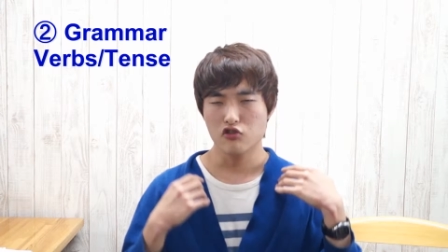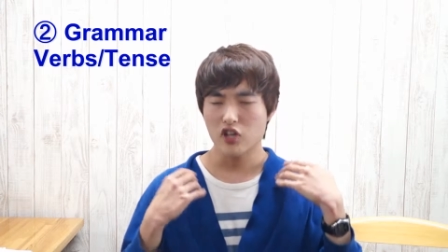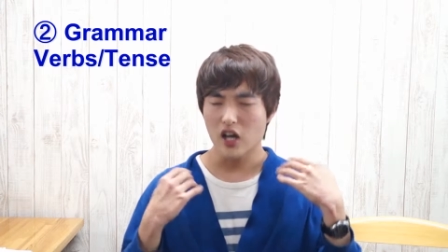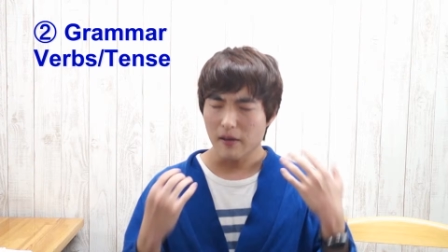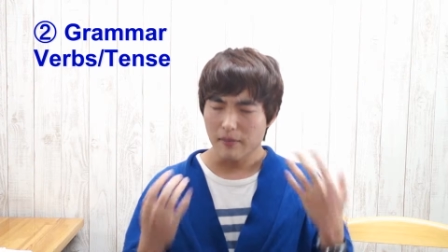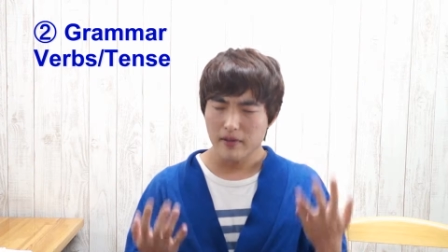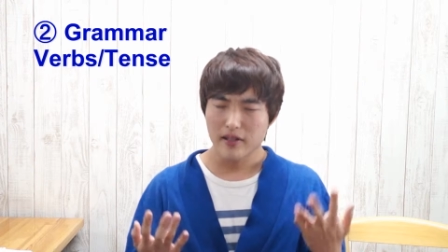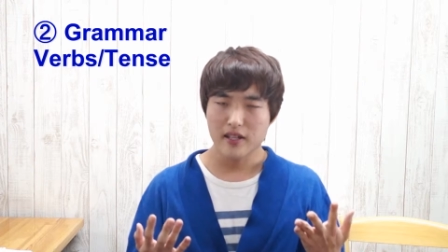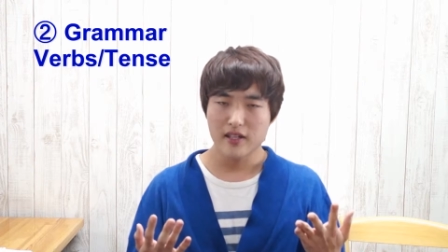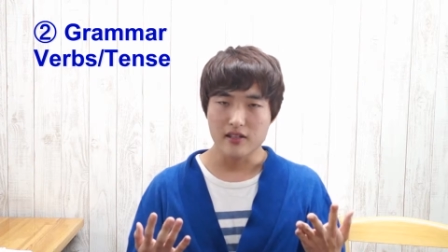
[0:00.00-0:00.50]

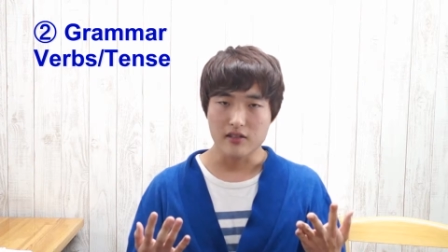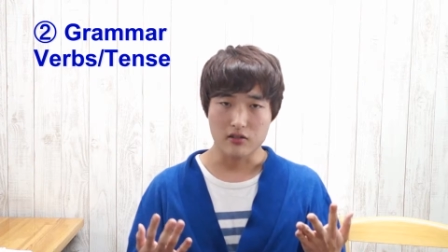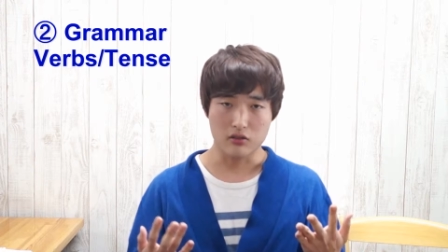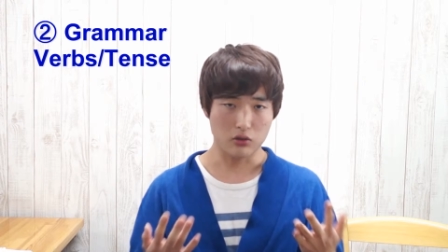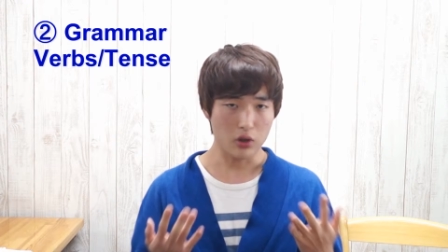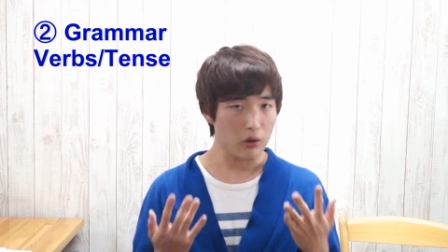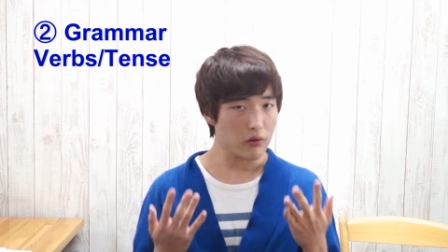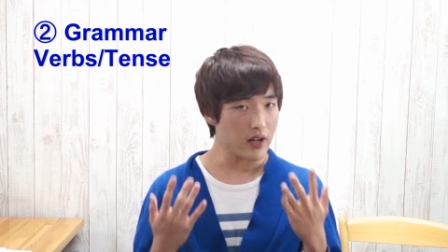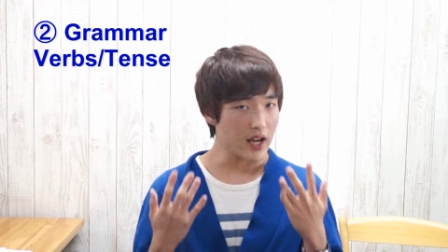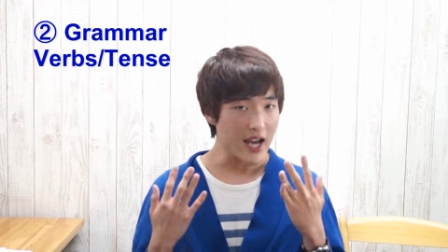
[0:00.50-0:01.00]
Japanese
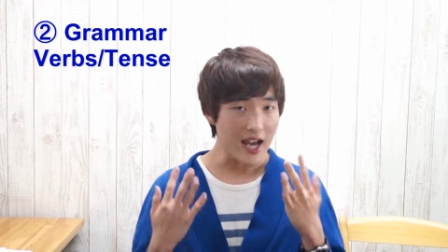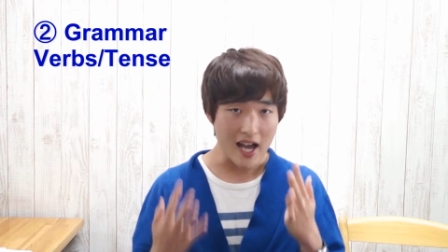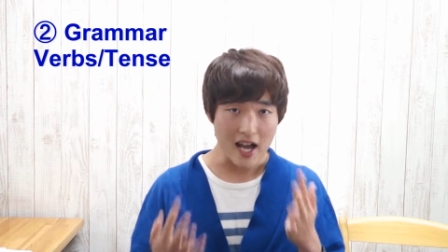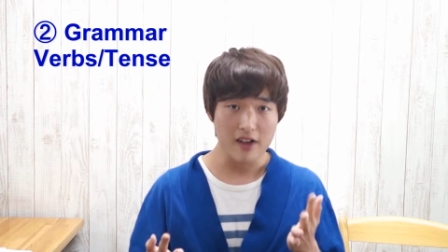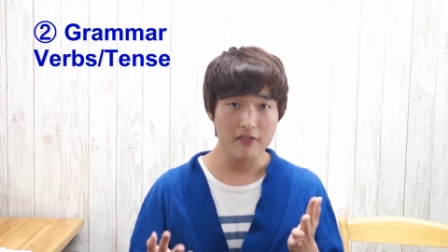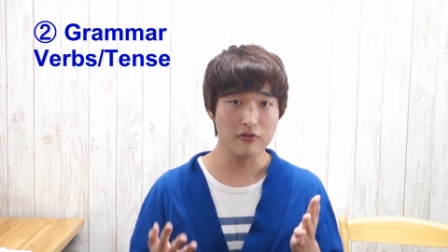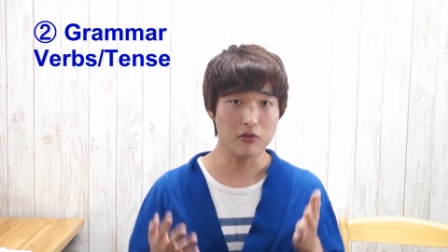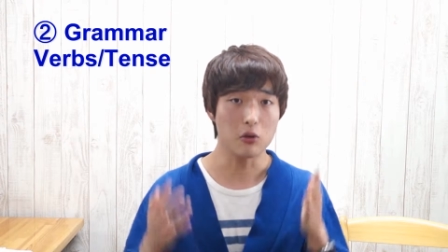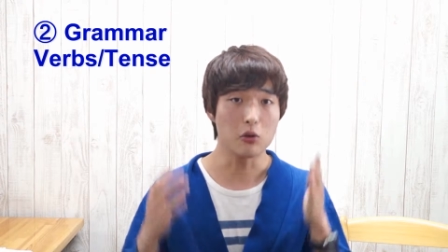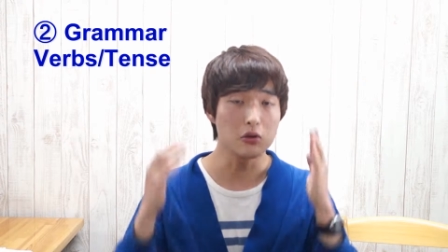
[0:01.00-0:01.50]
don't
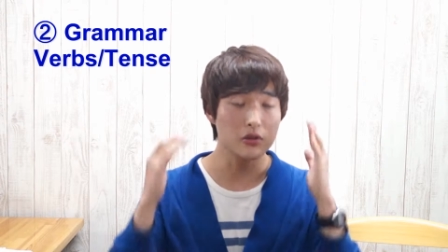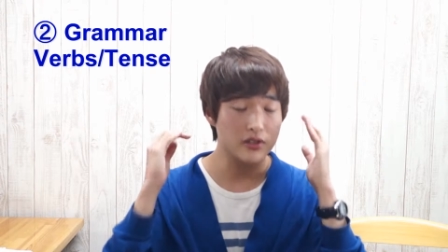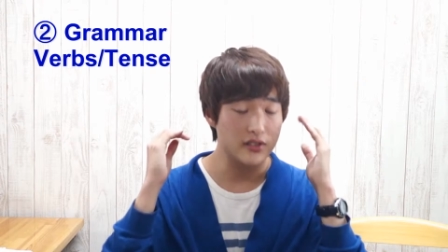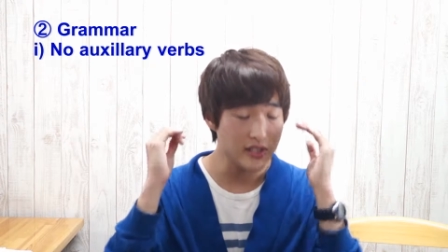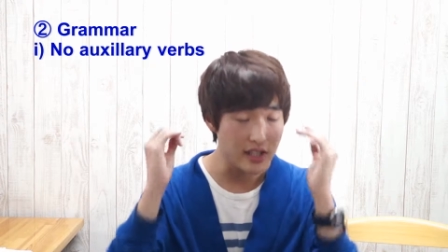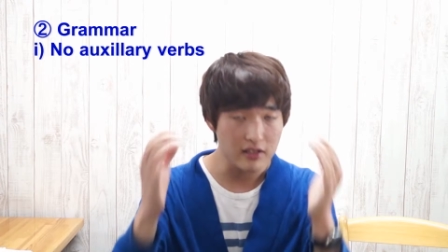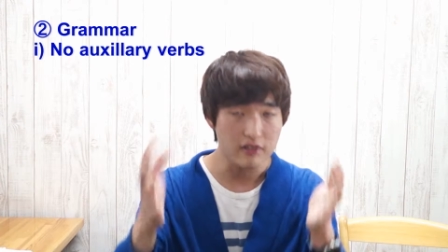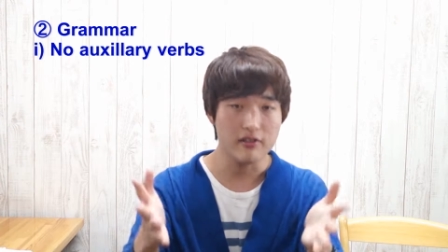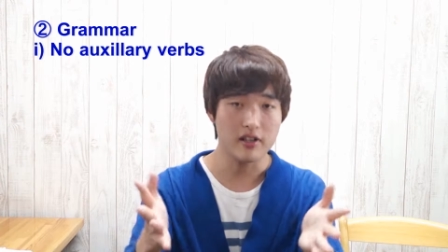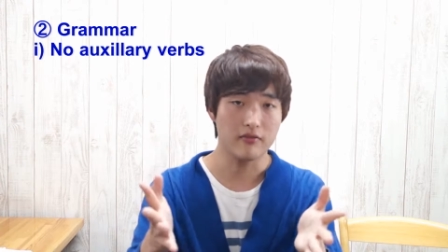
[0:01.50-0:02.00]
have
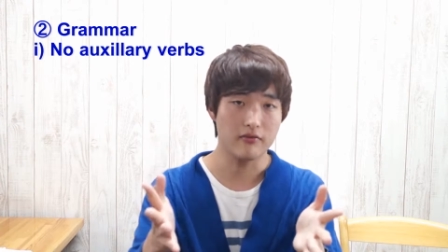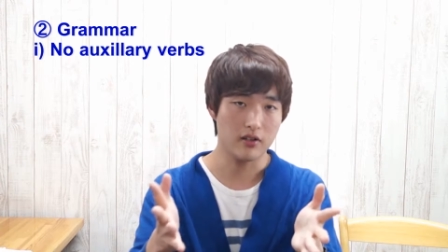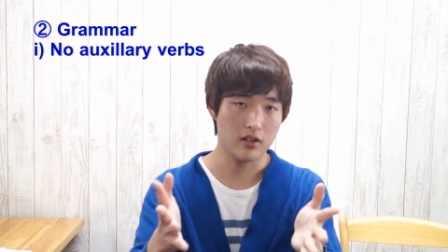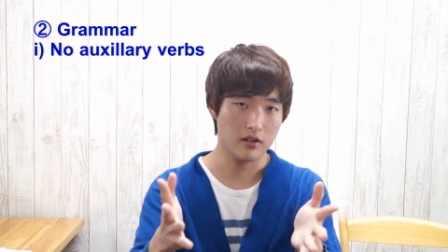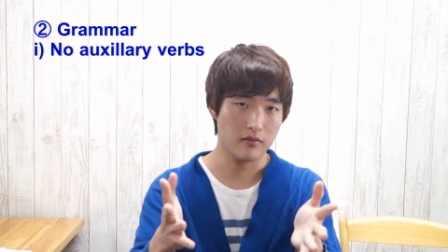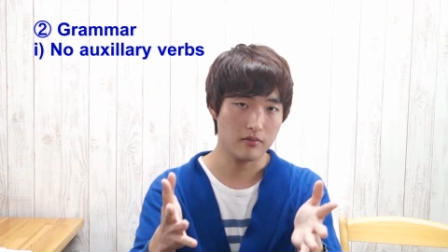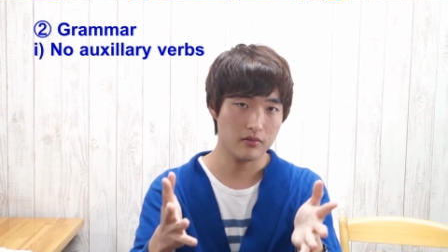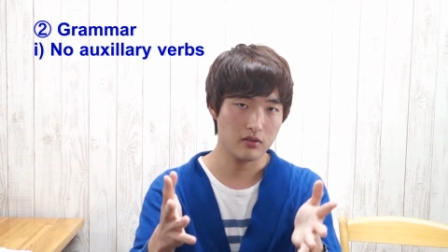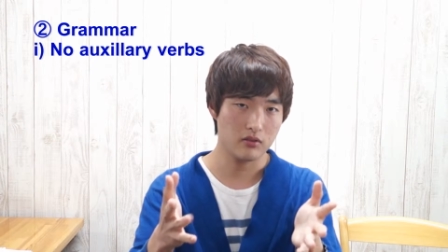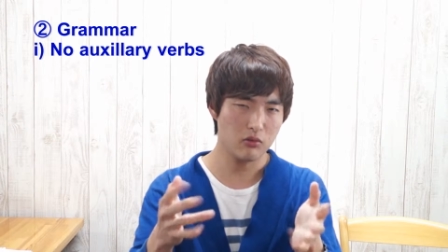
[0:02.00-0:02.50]
auxiliary
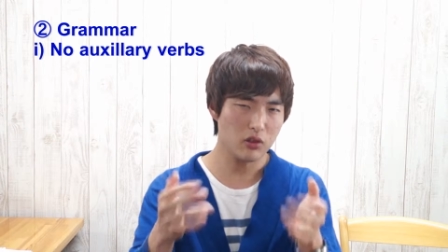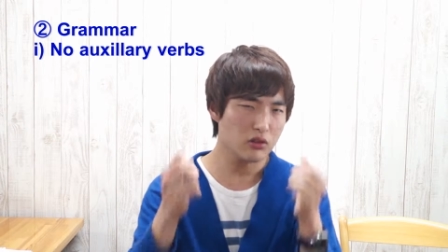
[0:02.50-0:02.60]
verbs.